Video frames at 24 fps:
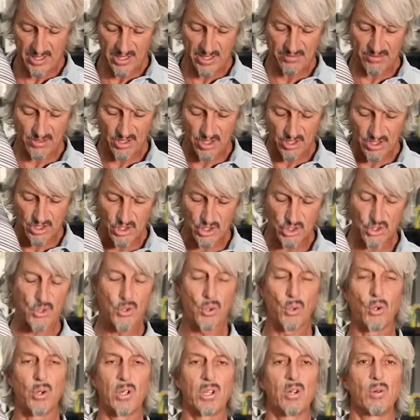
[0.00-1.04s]
You've got a
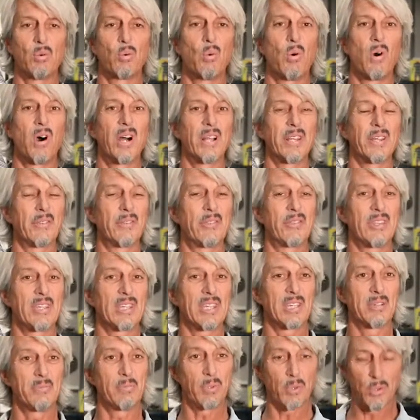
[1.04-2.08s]
shorter, wider,
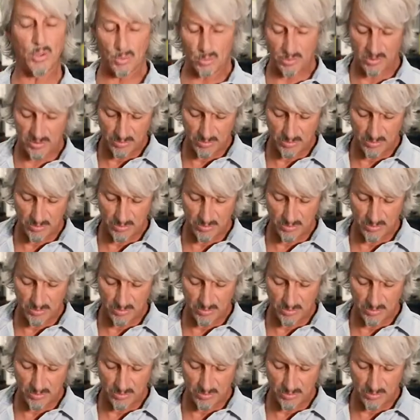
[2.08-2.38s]
thicker board